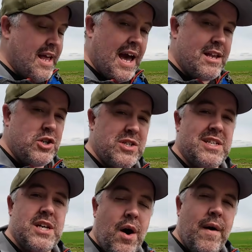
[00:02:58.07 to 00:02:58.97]
and just
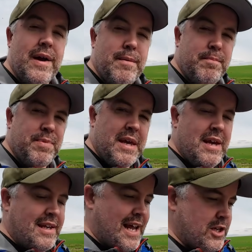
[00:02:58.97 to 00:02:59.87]
time
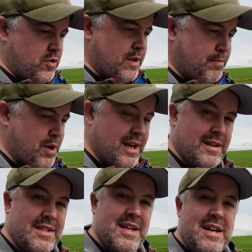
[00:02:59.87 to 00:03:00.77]
naturally
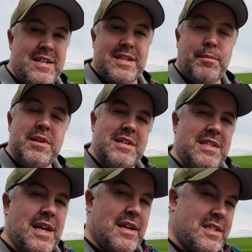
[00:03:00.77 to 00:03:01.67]
brings some of these
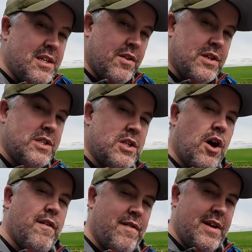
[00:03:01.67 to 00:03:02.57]
things to the
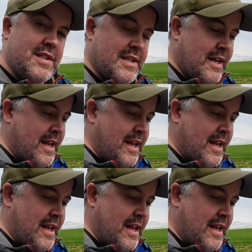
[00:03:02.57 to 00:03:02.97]
surface.